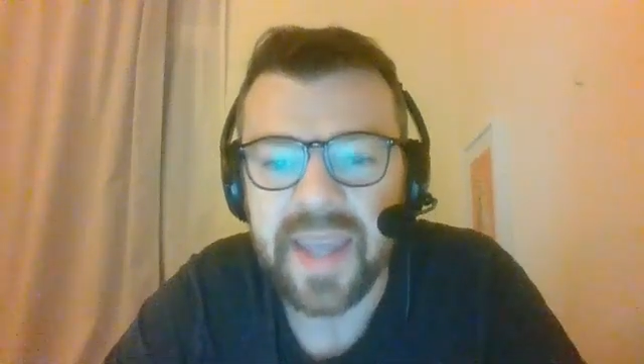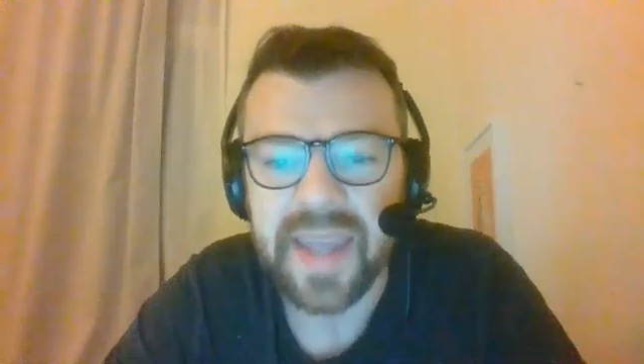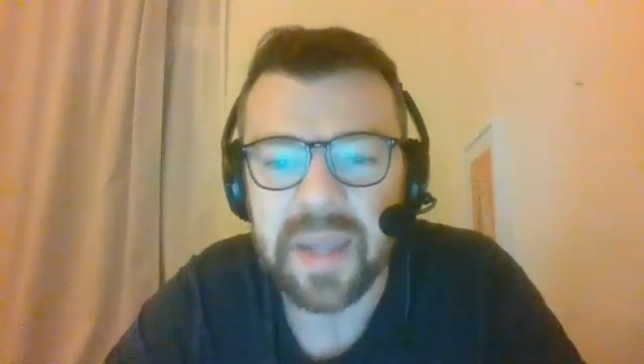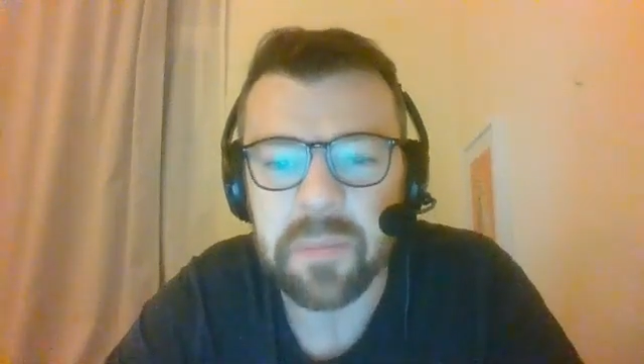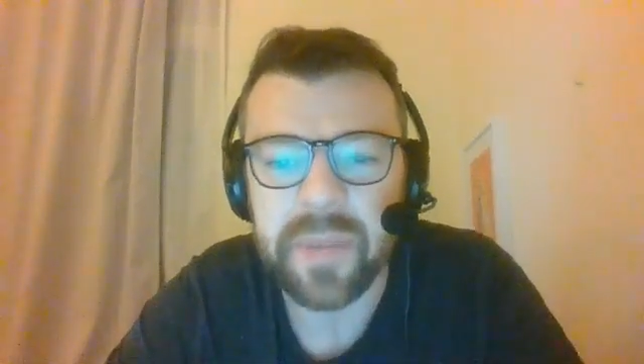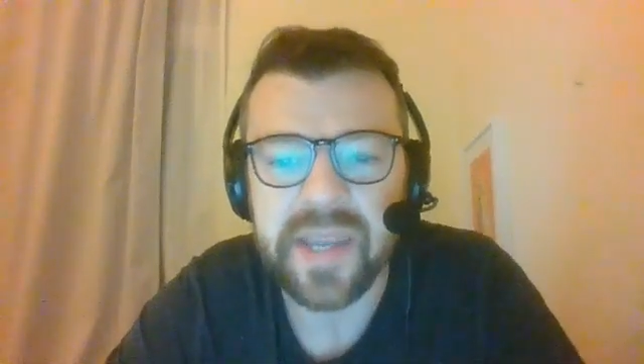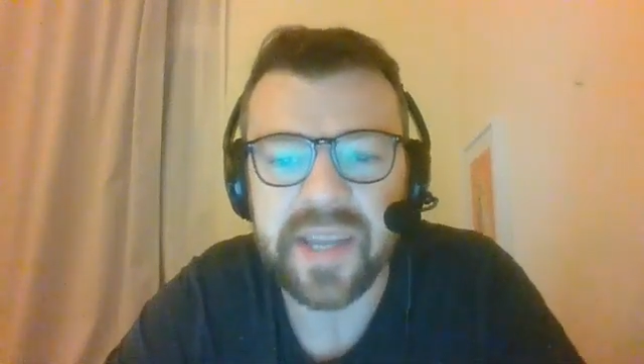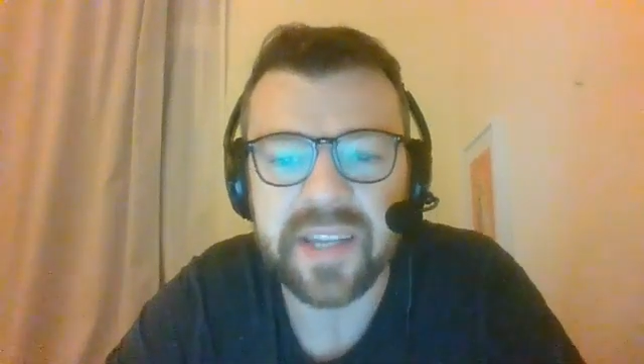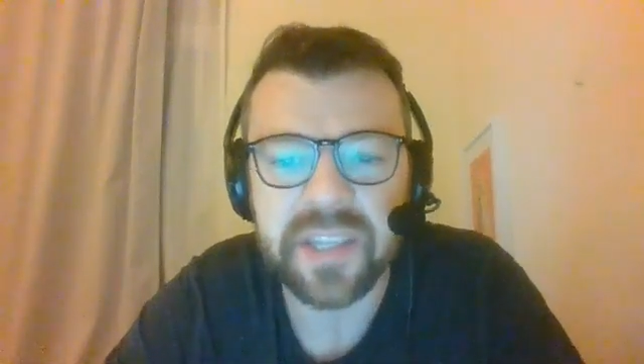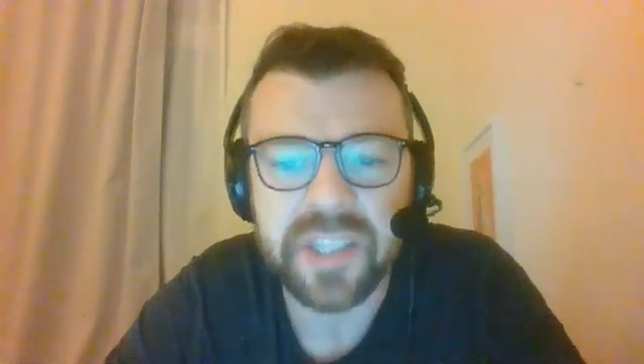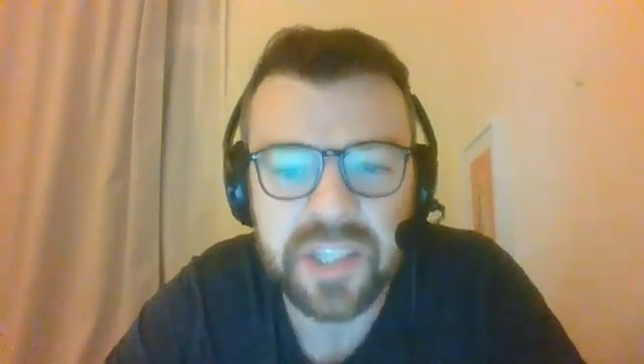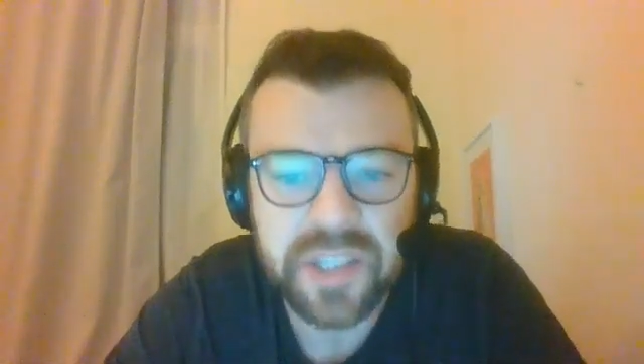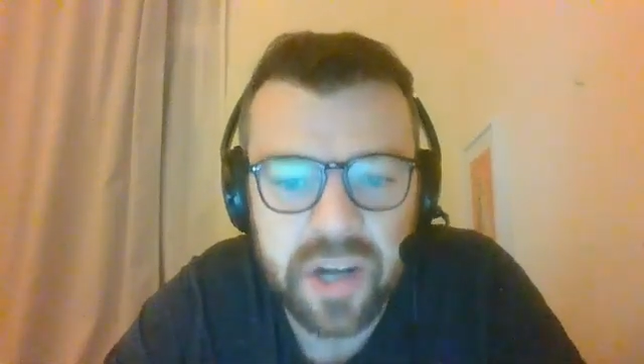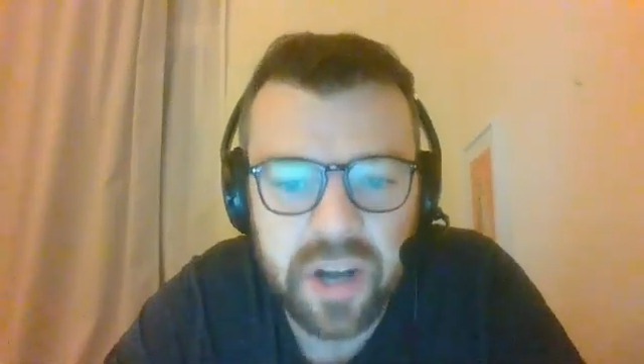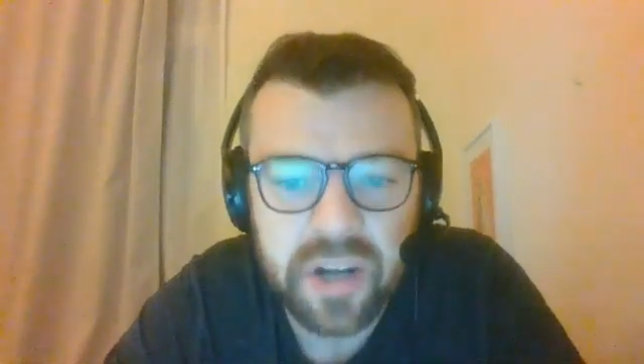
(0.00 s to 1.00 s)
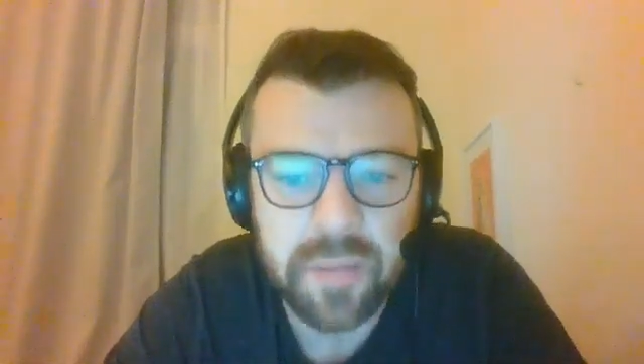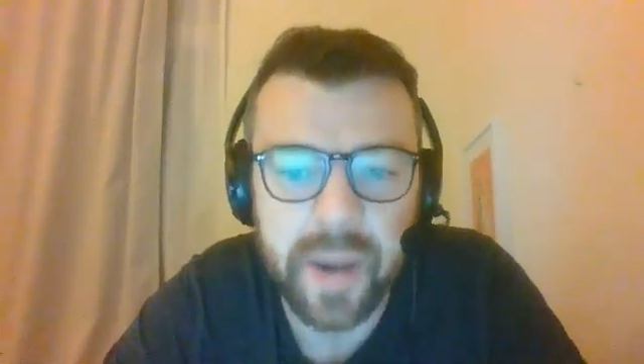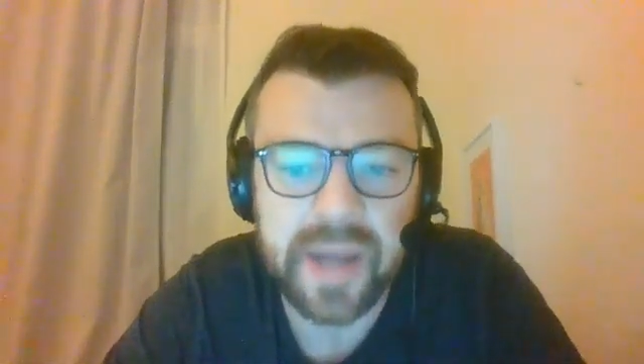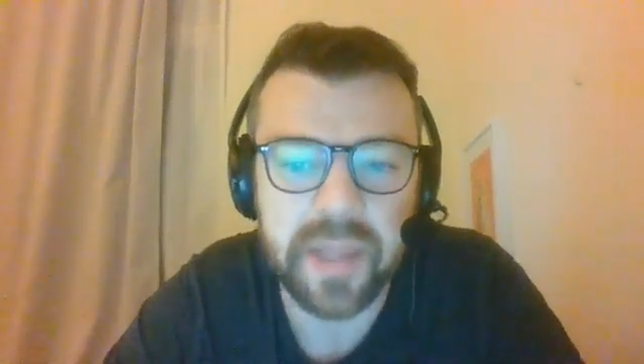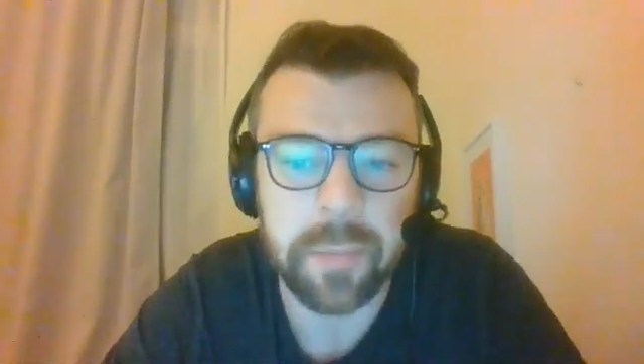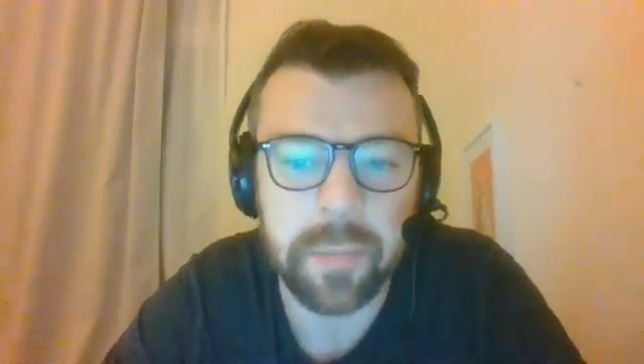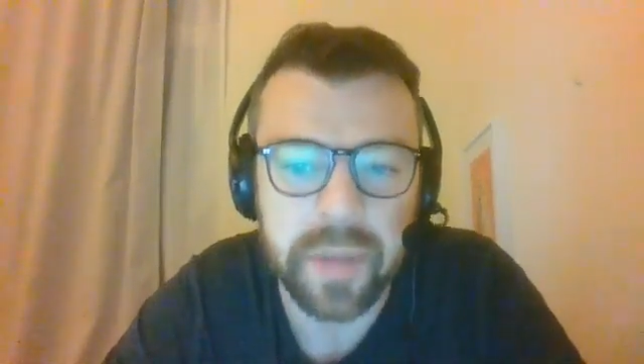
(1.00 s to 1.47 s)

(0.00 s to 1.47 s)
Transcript: and being struck by the